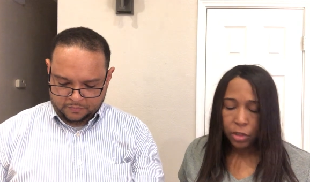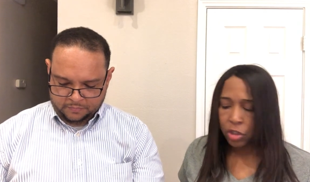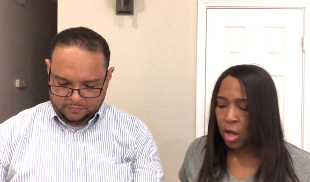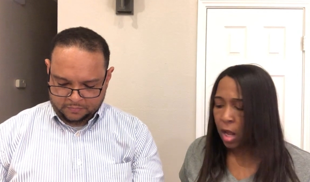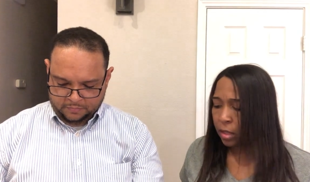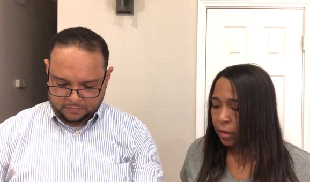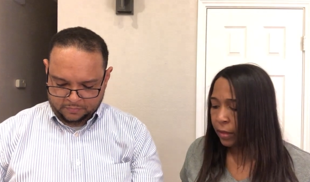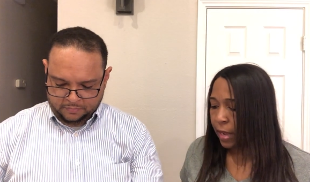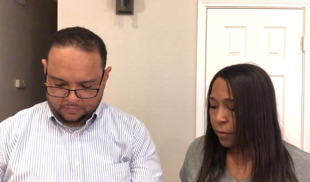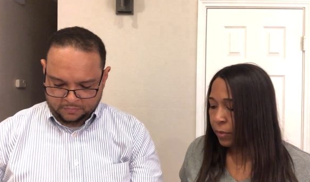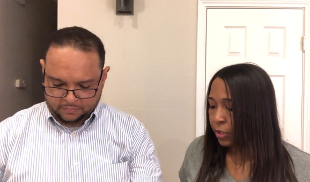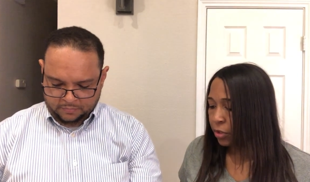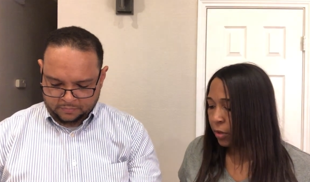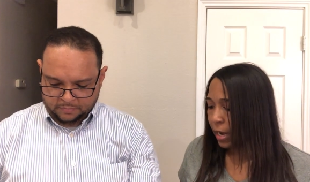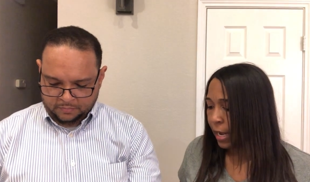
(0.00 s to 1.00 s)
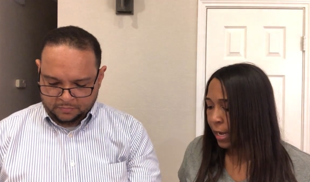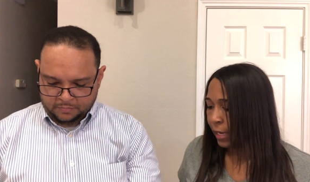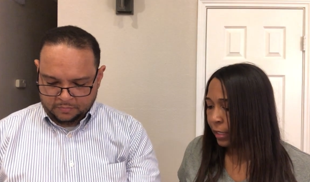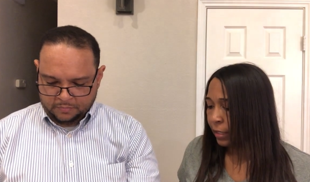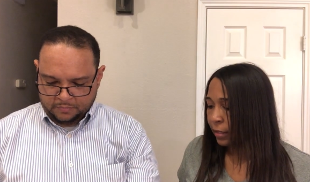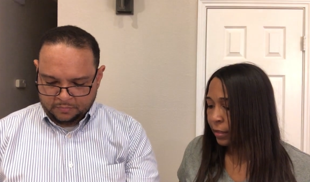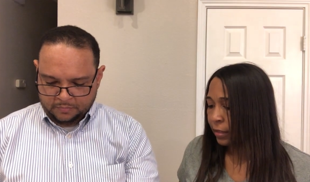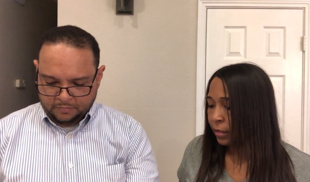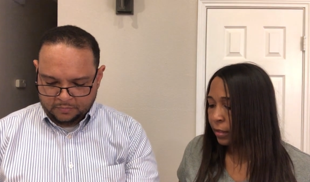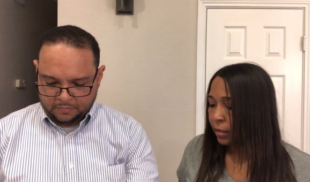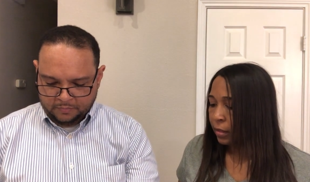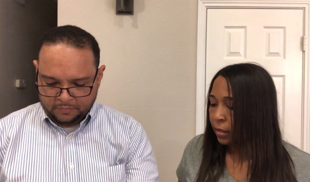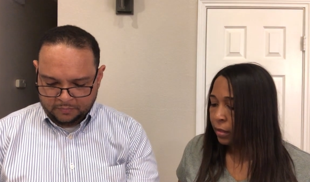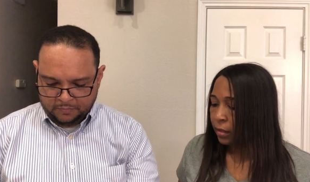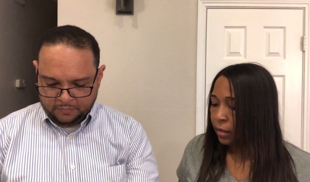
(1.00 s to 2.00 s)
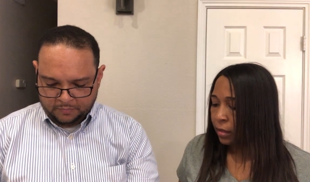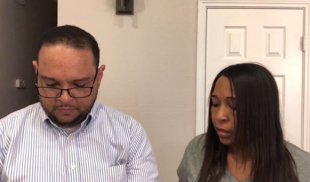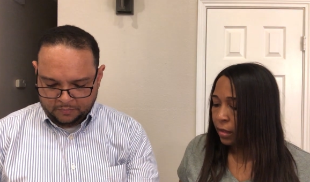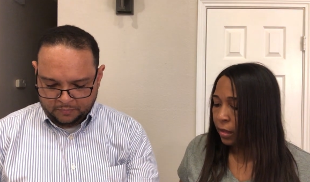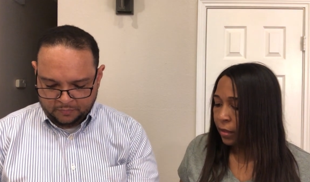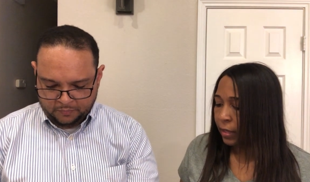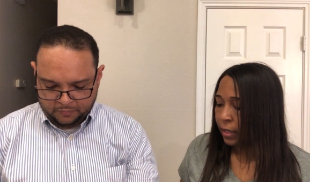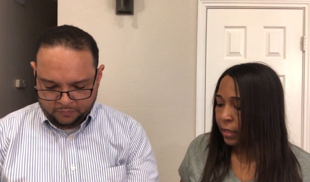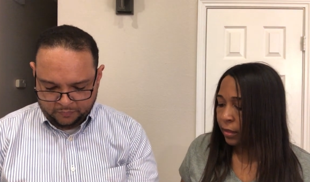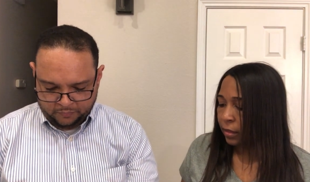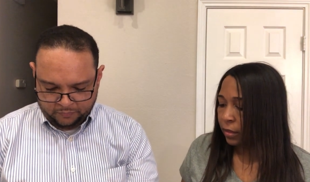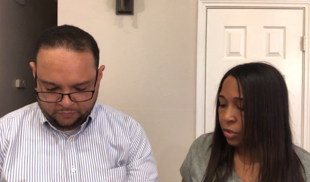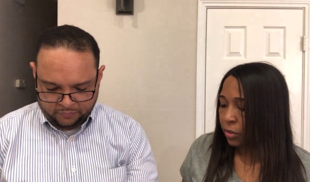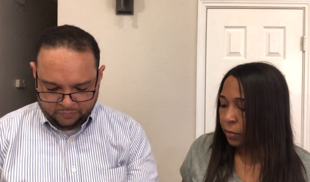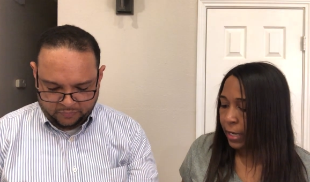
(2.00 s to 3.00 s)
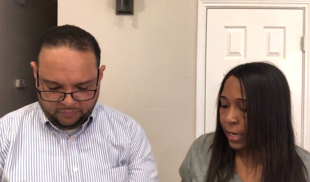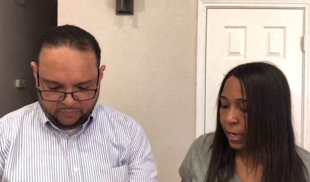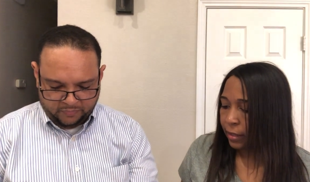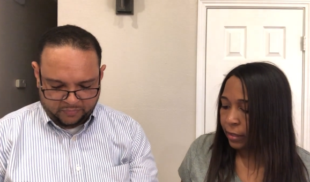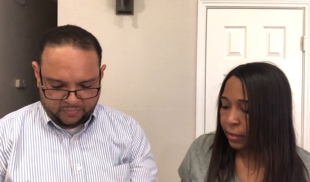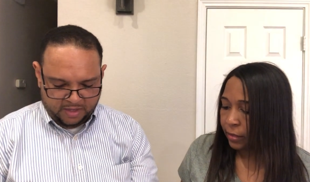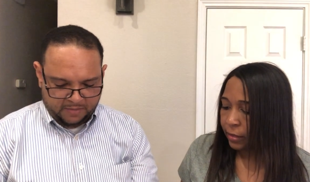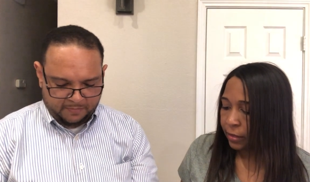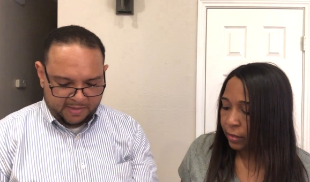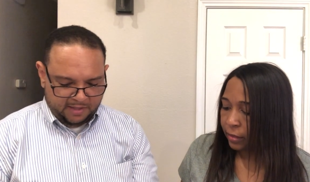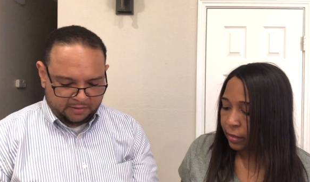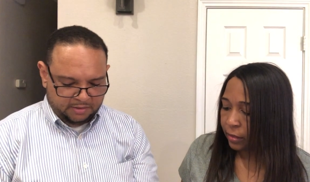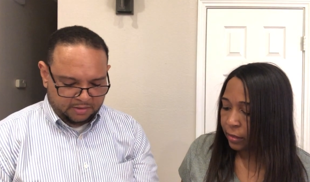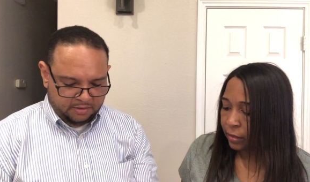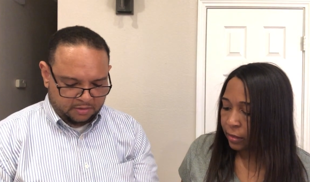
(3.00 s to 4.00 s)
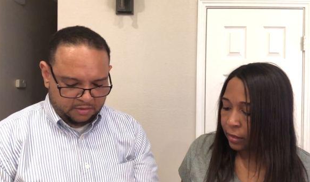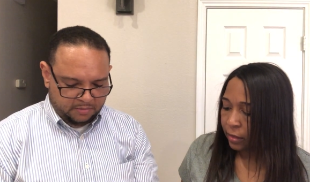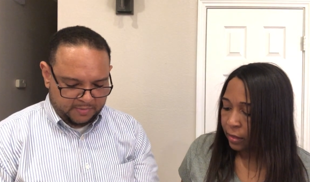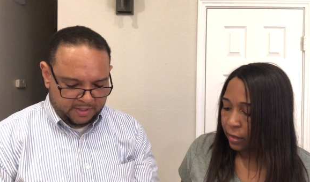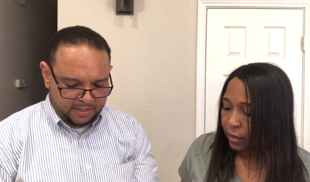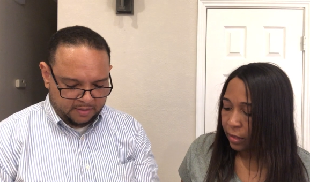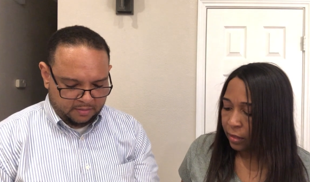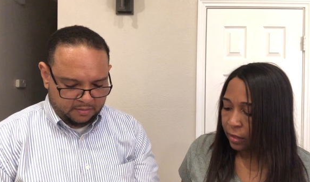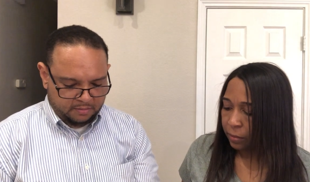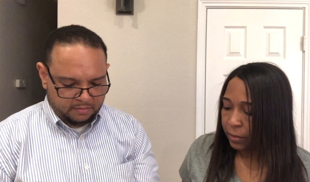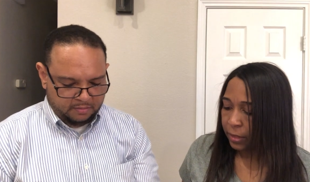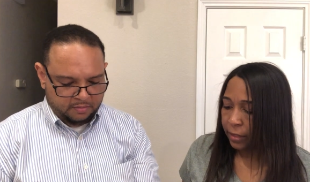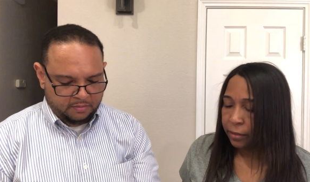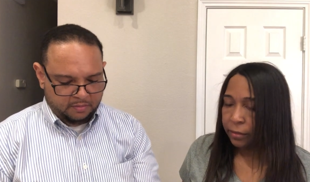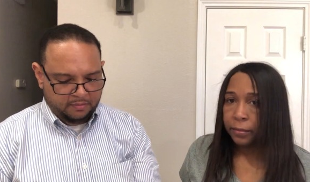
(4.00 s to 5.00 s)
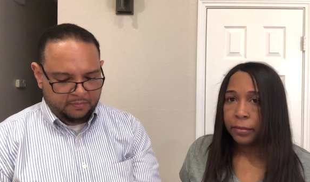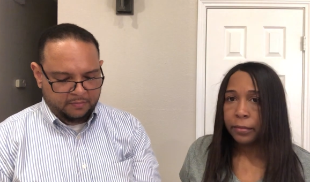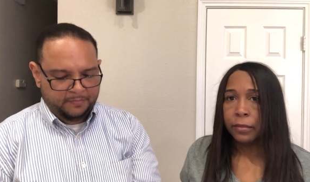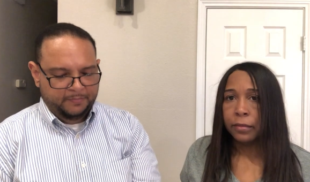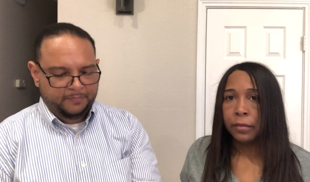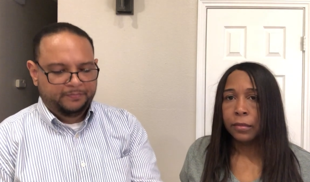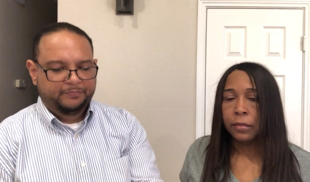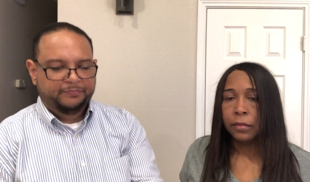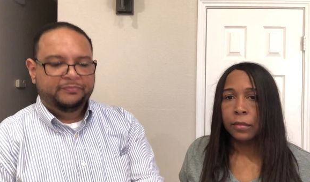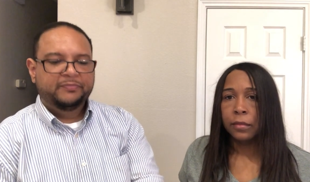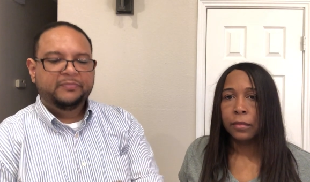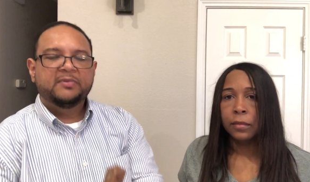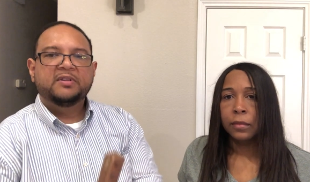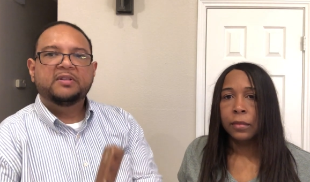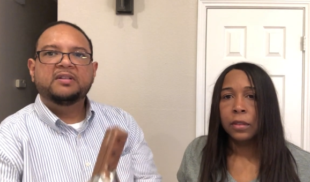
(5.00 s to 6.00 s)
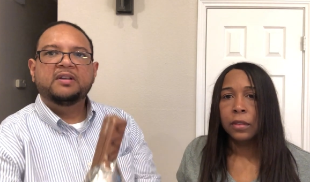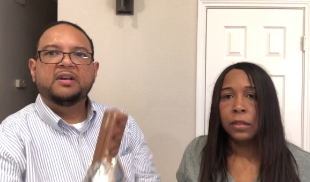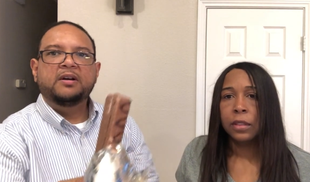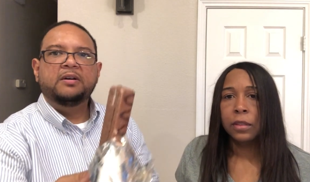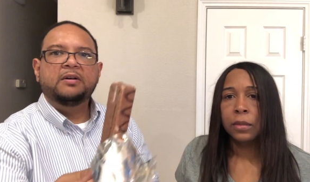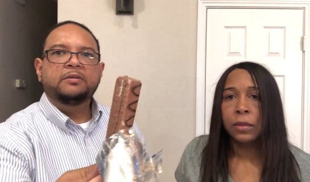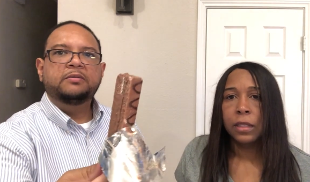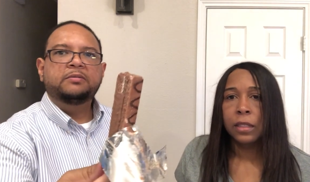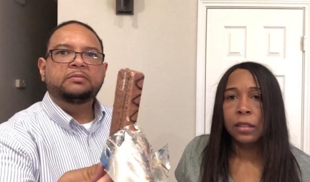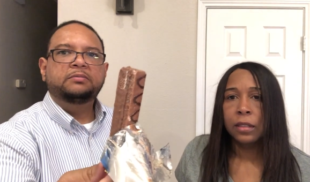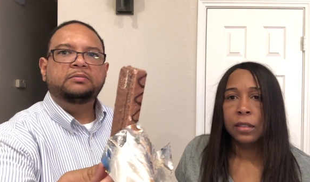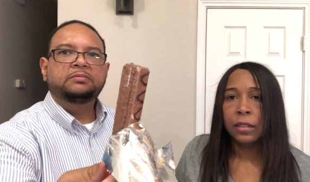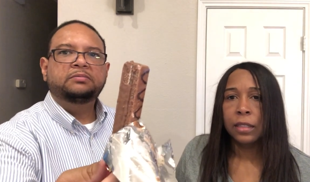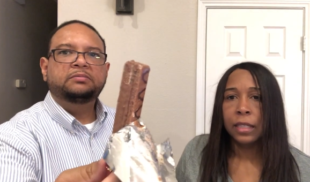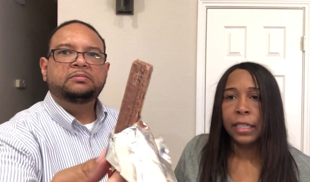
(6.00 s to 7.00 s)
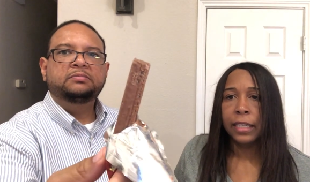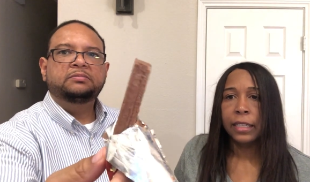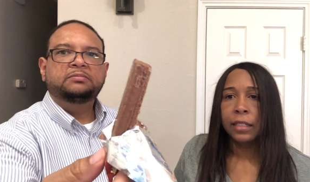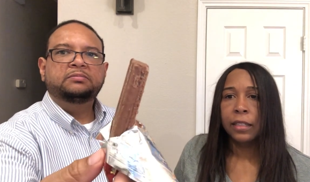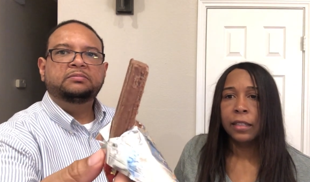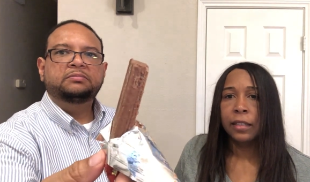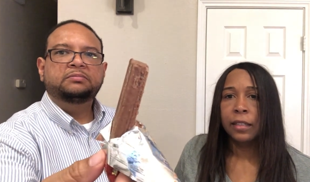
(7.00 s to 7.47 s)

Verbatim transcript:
Speaker 1: chocolate that we tried. Oh, that didn't look too bad.
Speaker 2: It melted a little bit.
Speaker 1: A little bit.
Speaker 2: So.
Speaker 1: That's what it looks like.